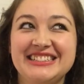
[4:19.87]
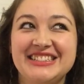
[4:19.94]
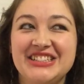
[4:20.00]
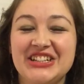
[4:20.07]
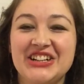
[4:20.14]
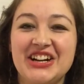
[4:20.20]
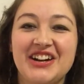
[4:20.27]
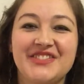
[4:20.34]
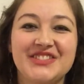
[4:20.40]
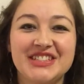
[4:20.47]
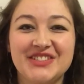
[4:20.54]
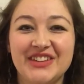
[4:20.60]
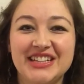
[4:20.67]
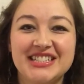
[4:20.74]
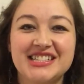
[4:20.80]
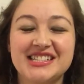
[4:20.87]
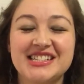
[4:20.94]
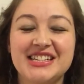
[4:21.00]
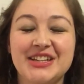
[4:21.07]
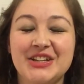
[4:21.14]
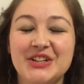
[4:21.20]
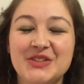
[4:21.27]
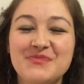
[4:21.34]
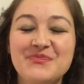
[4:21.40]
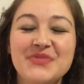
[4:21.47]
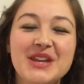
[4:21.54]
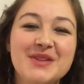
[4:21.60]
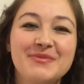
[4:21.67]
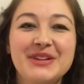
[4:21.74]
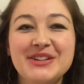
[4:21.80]
took off as fast as he could.
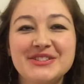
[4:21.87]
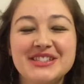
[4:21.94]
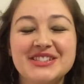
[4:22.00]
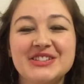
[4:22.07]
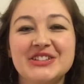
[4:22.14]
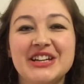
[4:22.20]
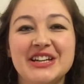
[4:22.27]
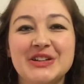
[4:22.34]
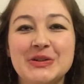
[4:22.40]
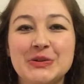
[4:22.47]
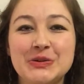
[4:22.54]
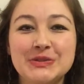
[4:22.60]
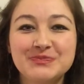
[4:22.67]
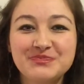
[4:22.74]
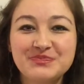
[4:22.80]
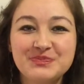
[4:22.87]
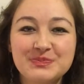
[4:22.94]
But it was still kind of cool.